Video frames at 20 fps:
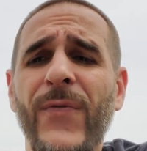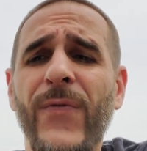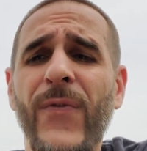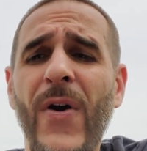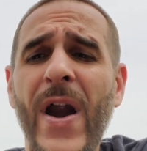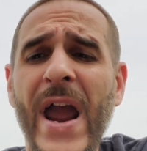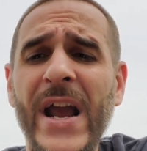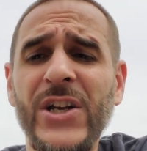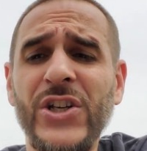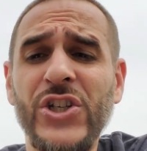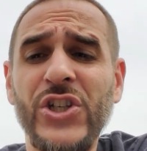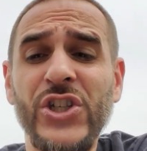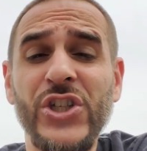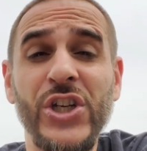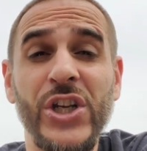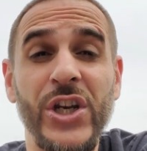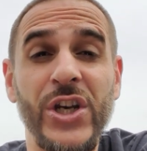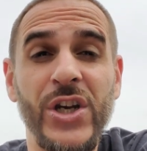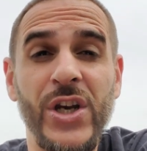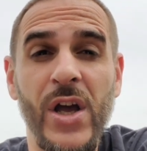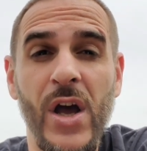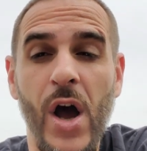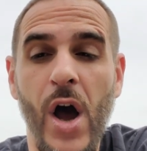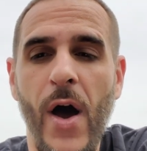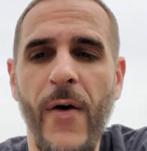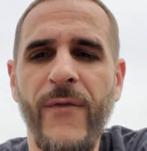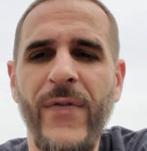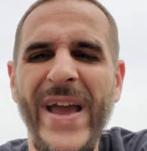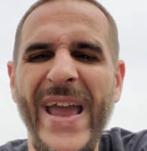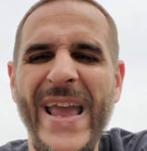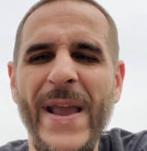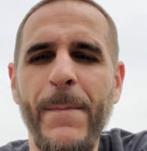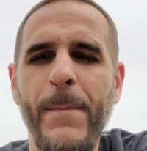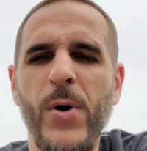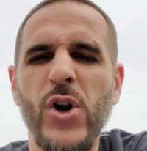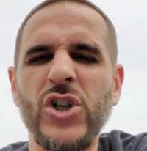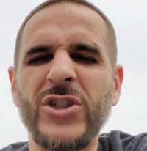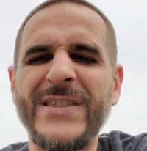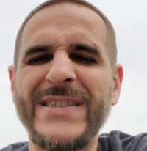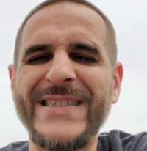fraction of a
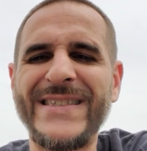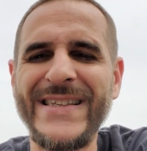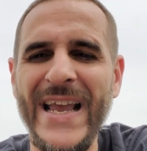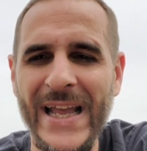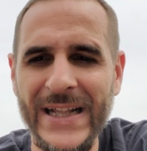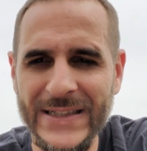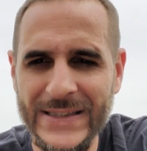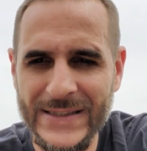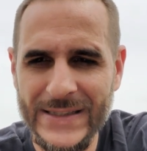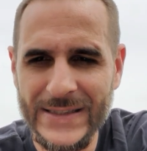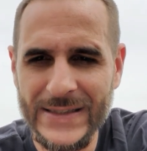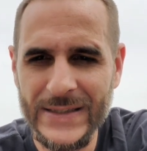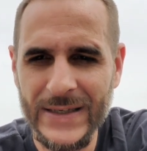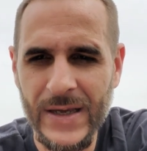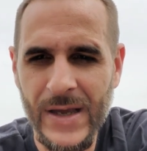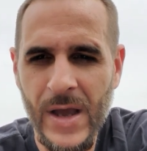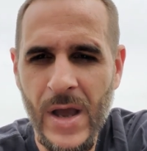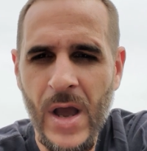percent